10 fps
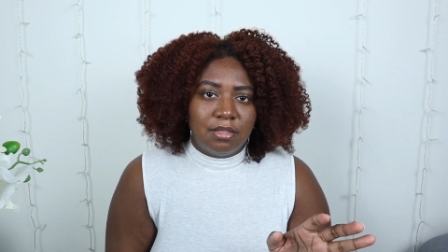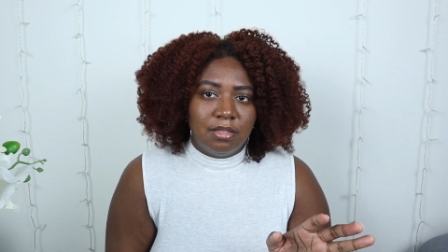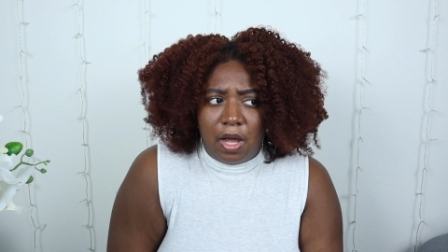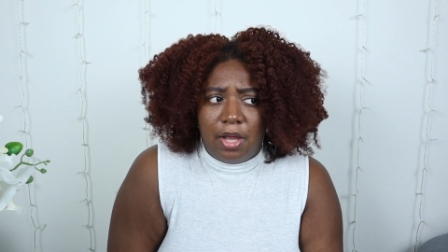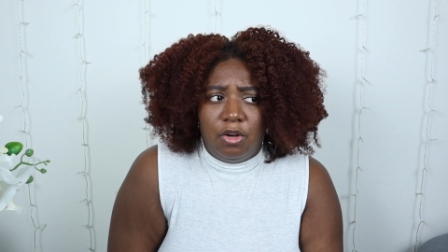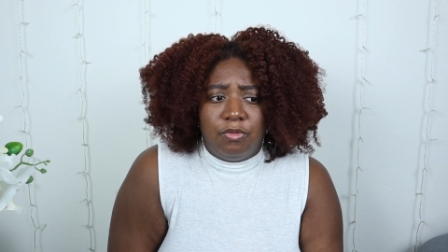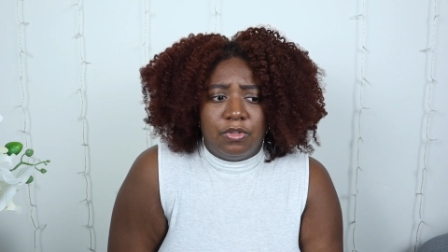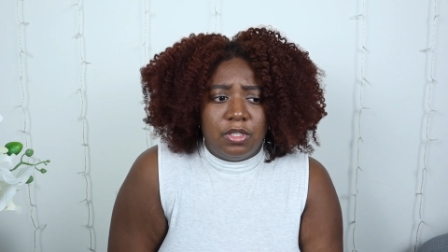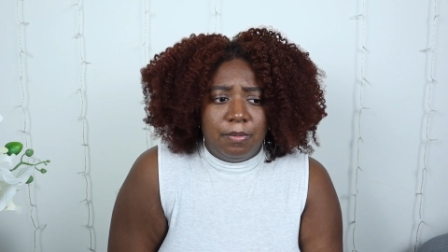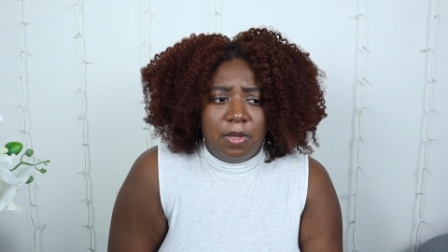Well, I know for
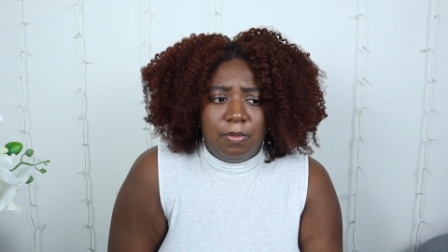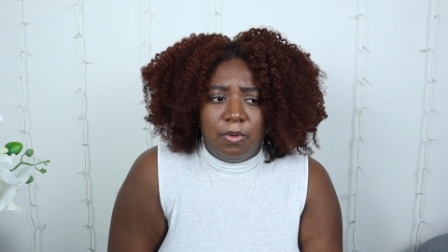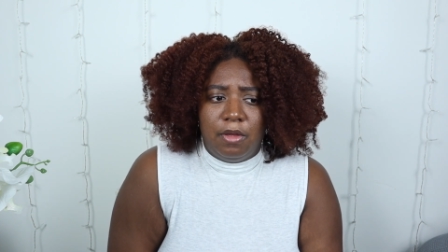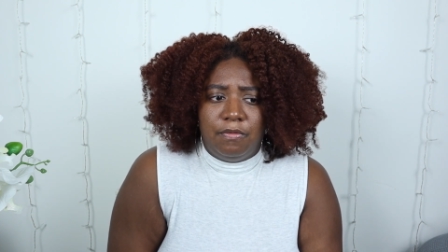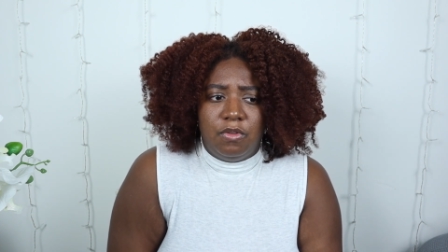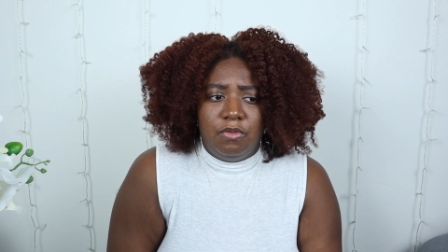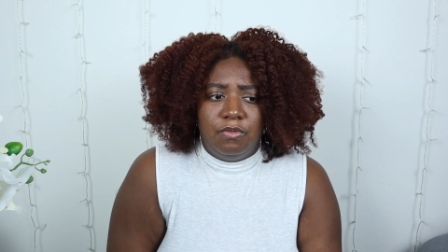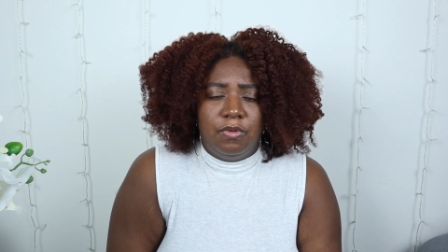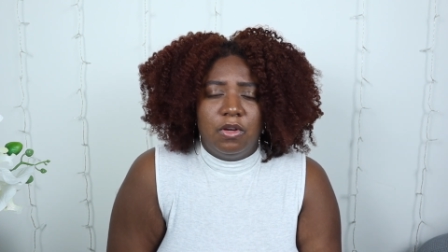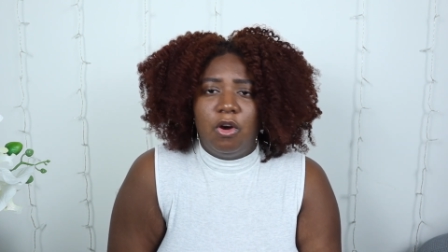some people, if
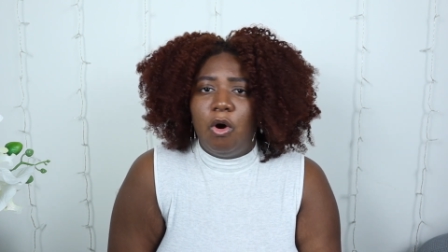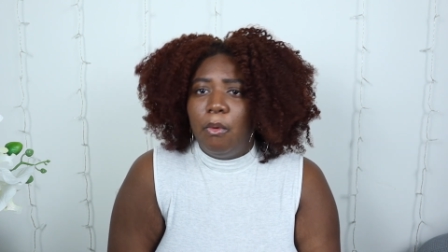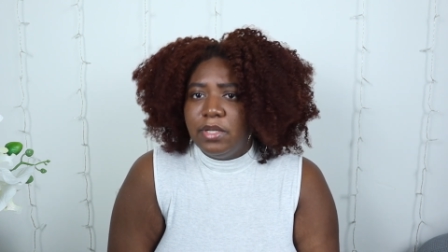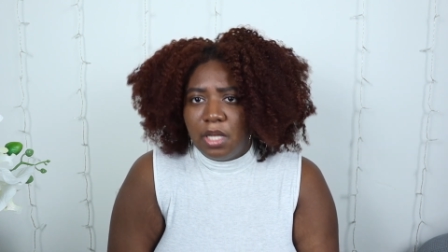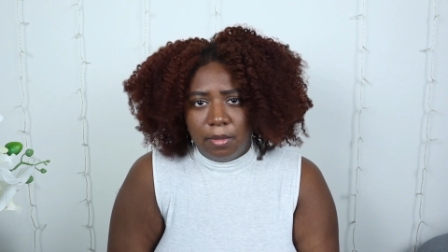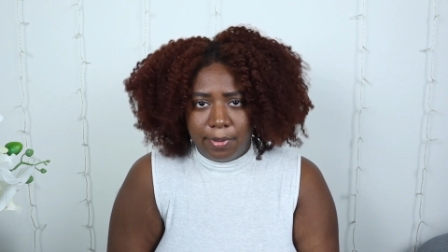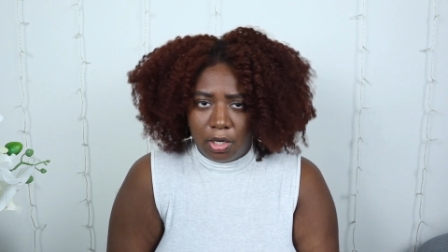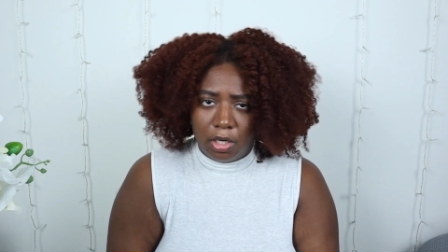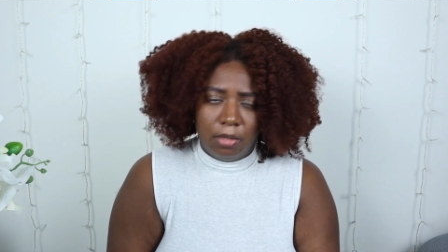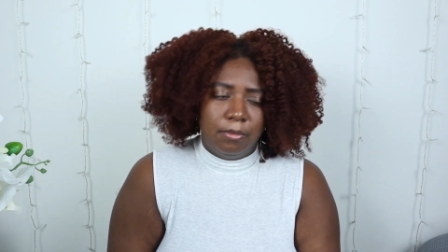you've always had a
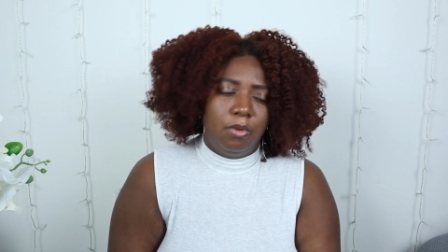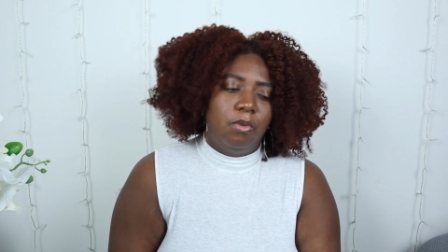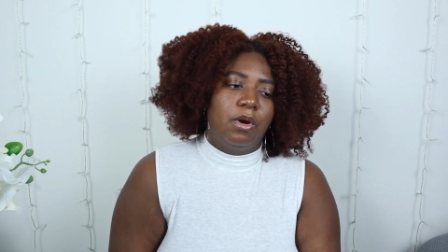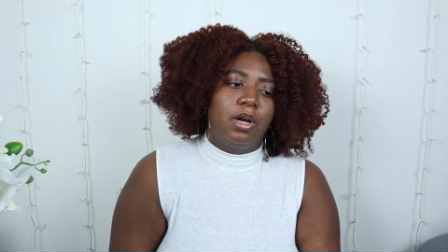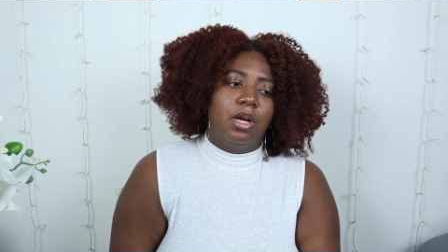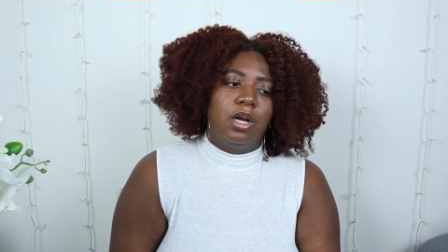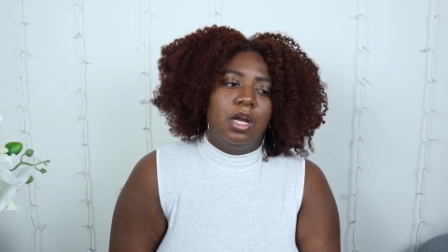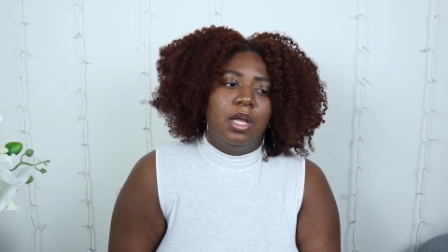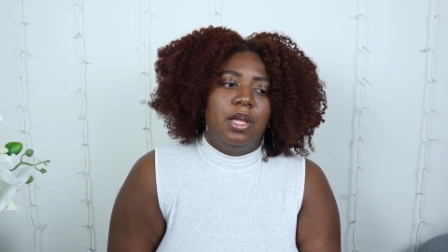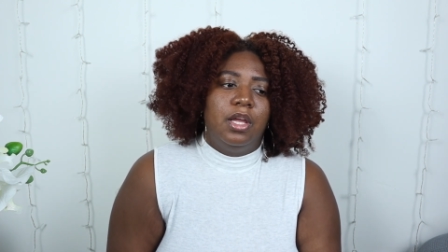perm or
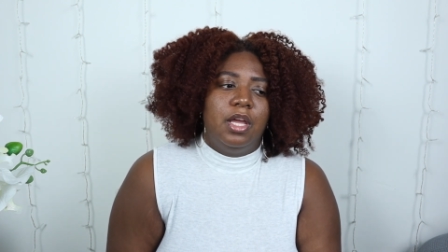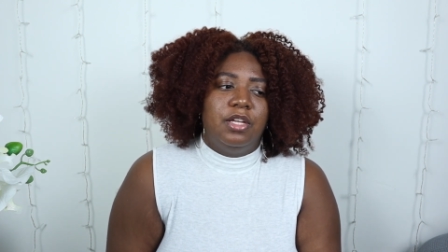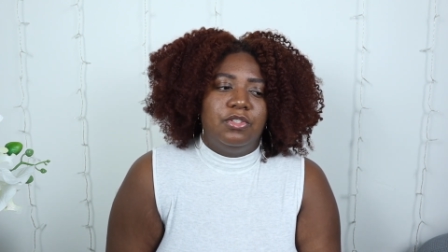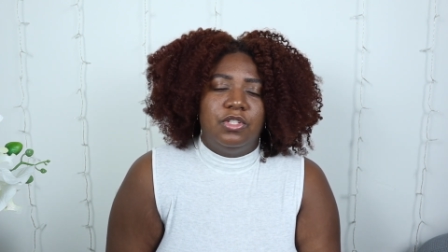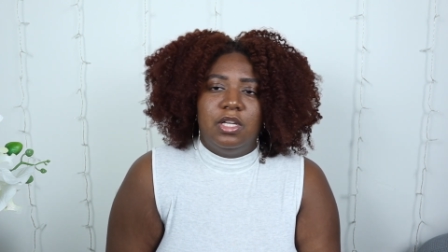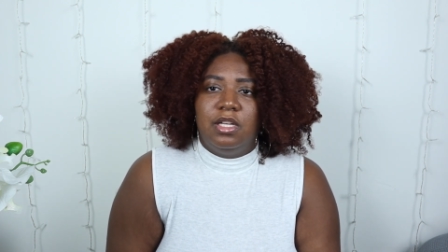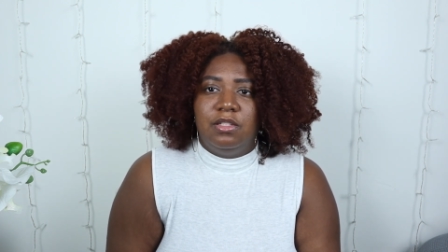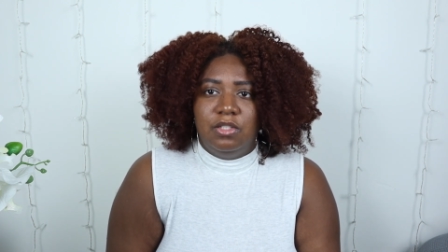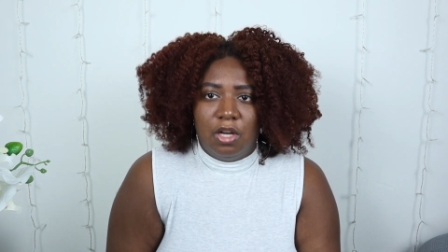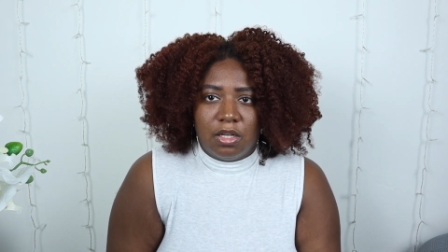
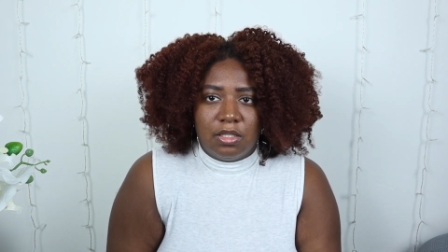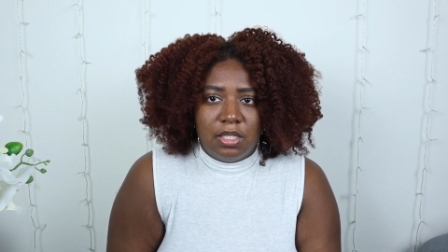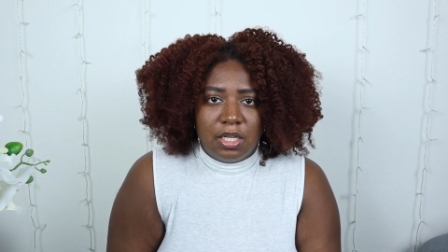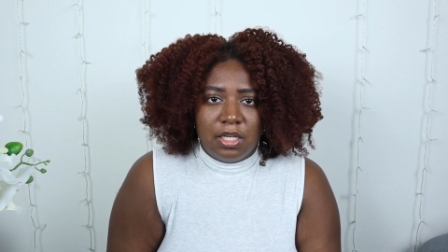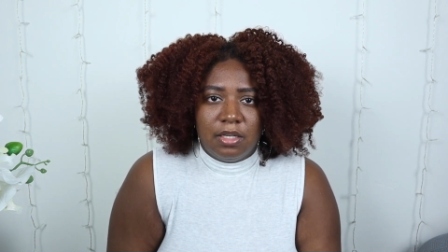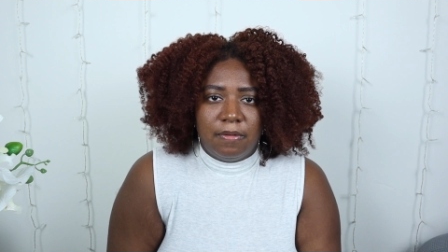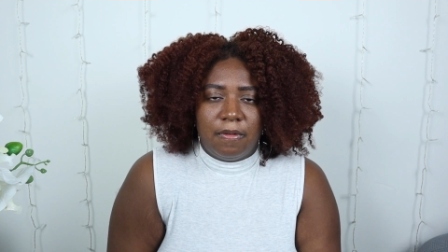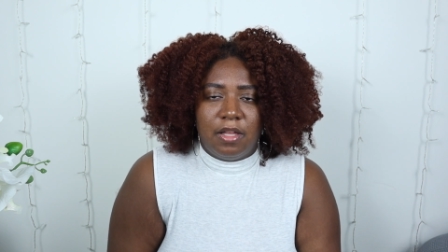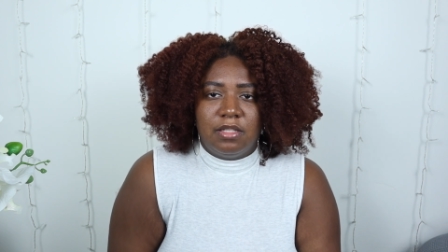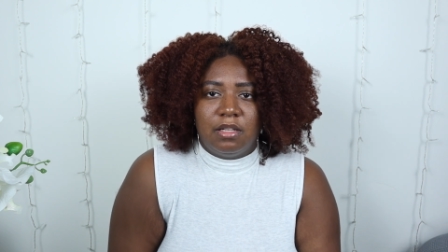it's daunting,
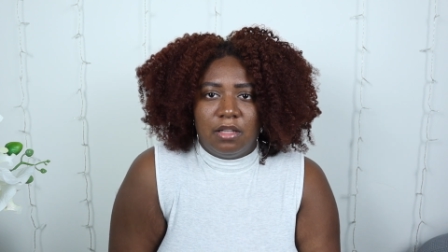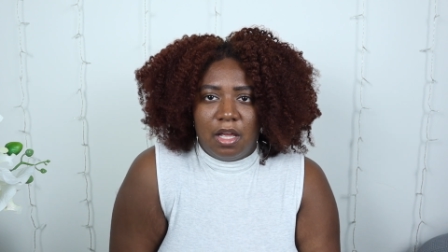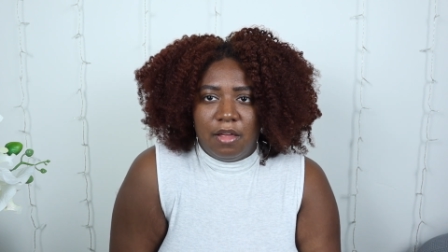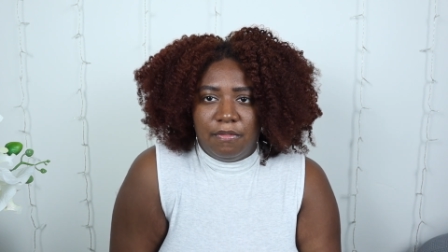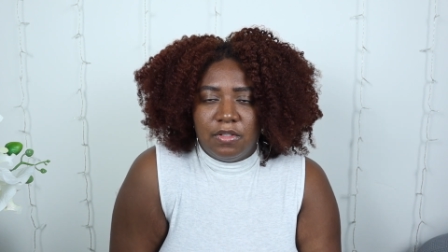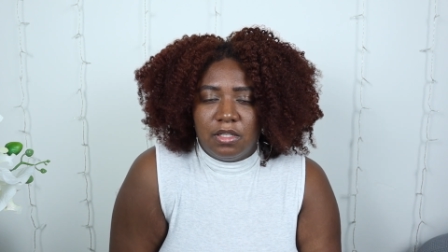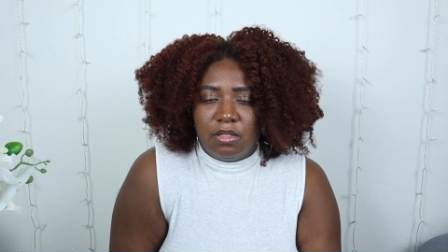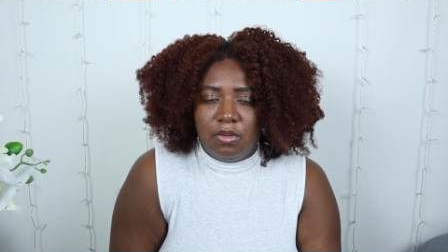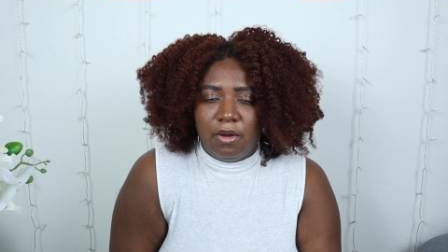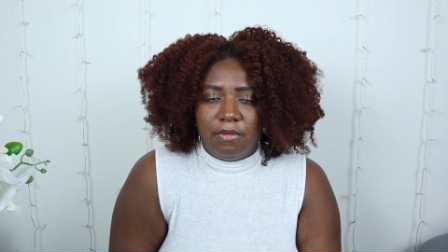if it's
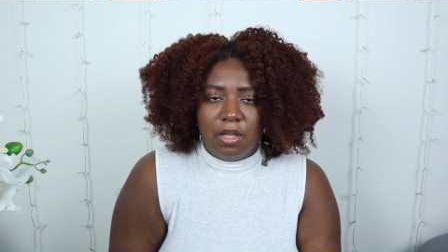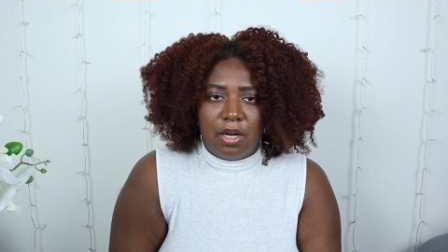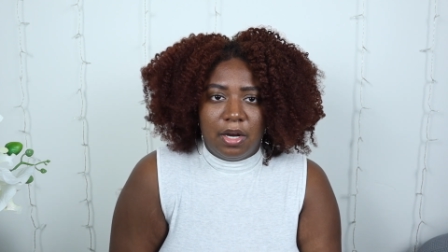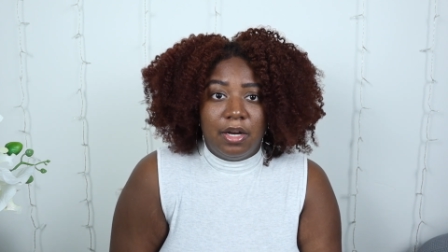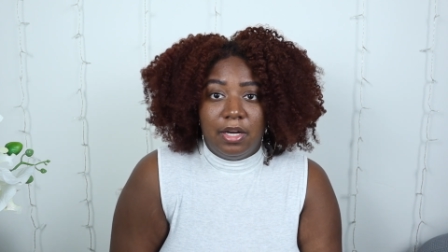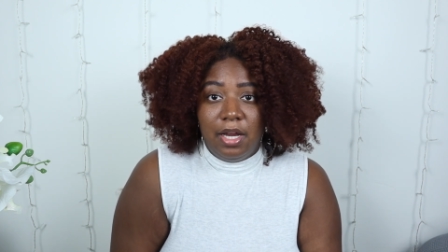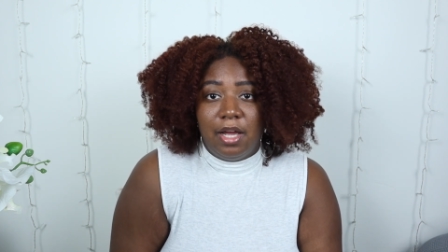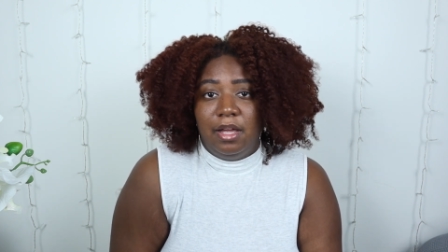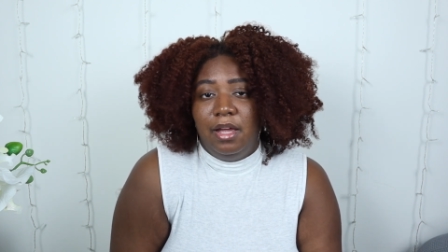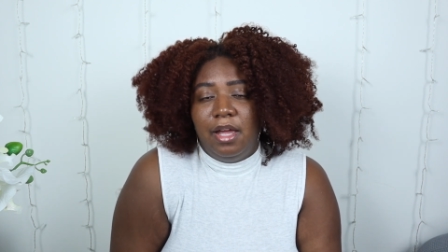you have a lot of hair,
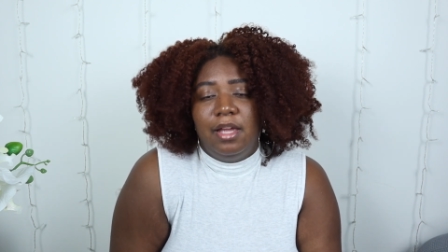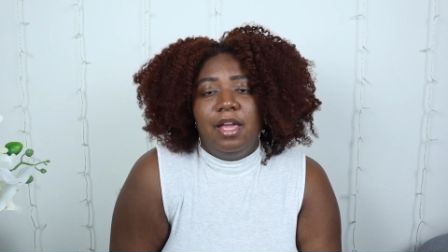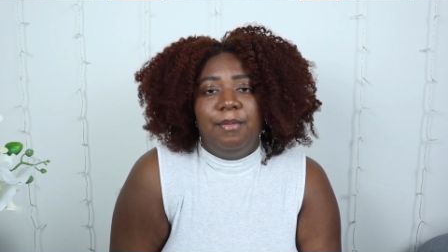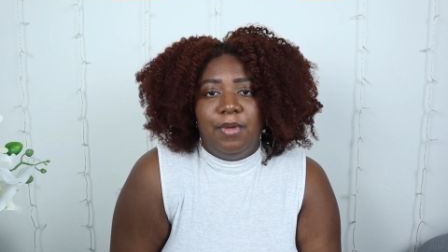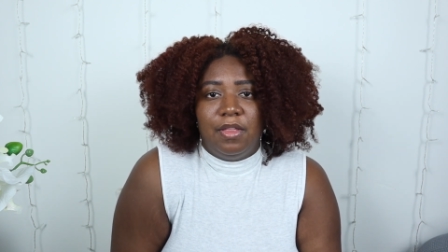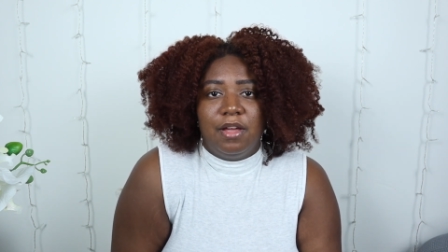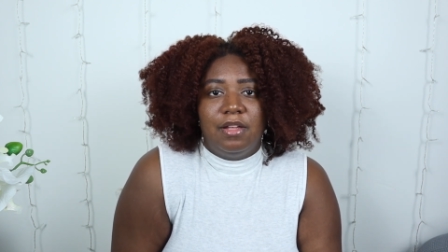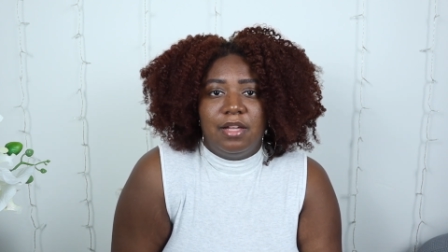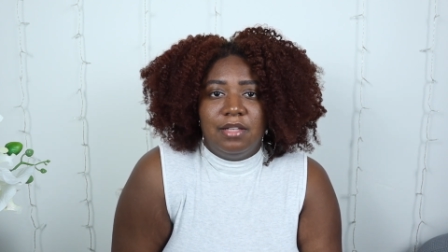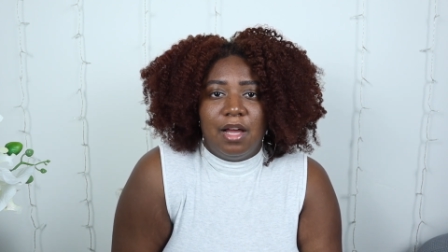yeah, it can be that
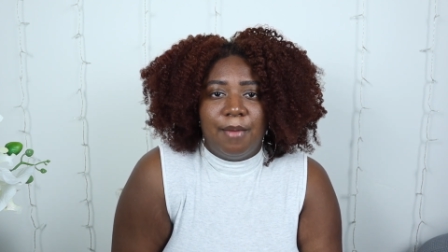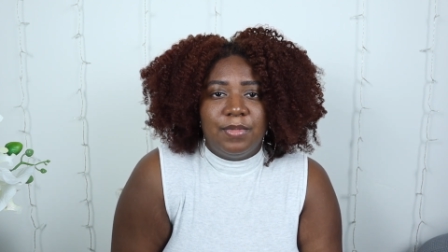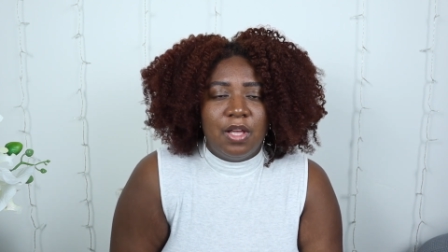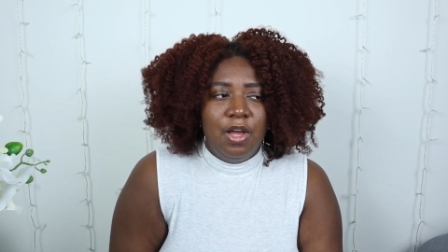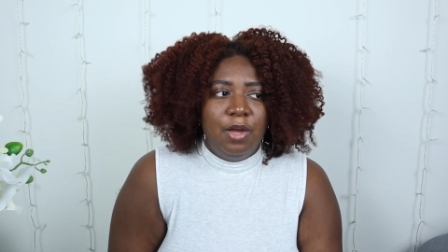at times.